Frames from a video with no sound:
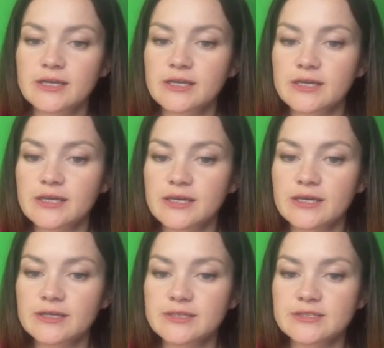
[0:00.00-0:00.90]

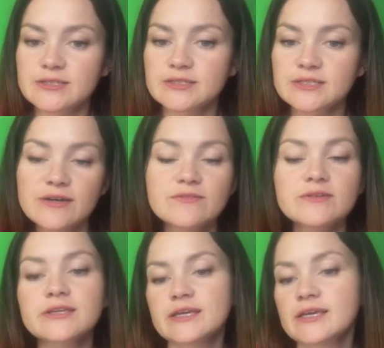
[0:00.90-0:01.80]
king
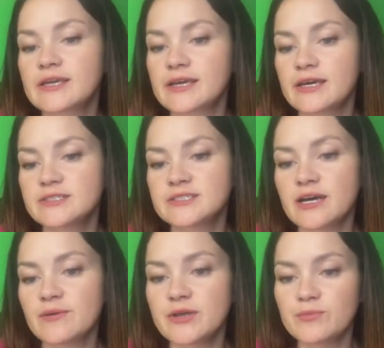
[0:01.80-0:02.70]
c7, king can't
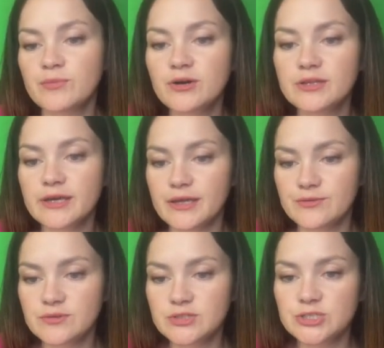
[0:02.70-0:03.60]
stop that pawn,
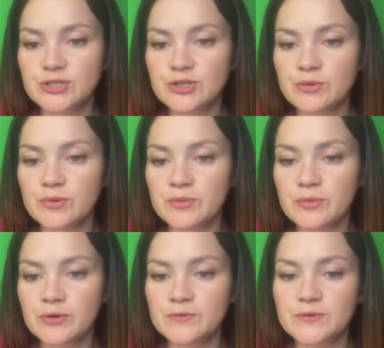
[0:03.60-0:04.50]
and we're just gonna
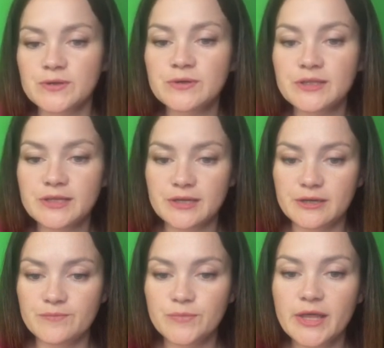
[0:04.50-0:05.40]
promote the queen
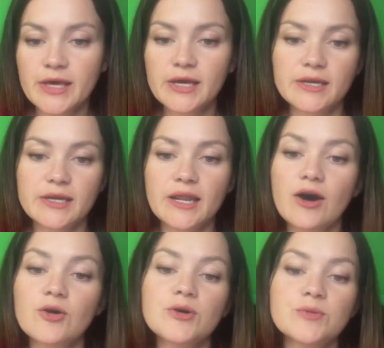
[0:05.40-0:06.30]
here.
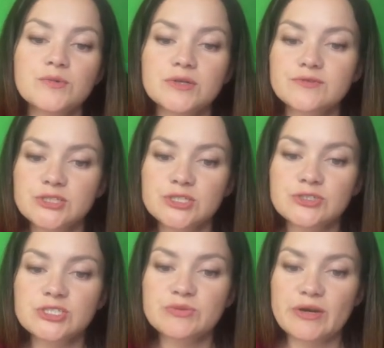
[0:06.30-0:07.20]
Now, what was
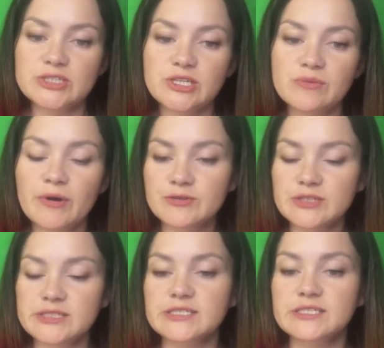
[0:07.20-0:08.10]
so special about
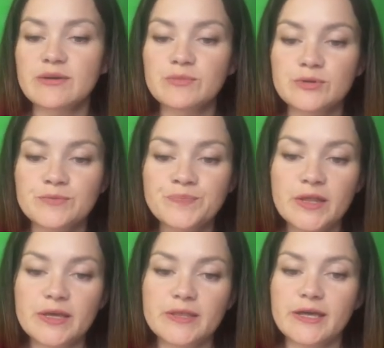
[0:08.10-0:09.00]
this example?
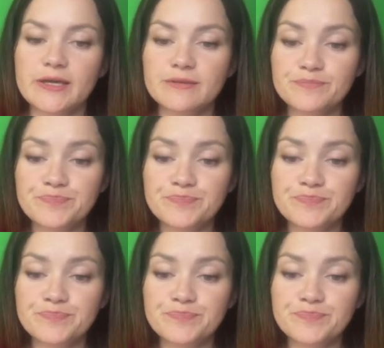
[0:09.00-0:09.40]
That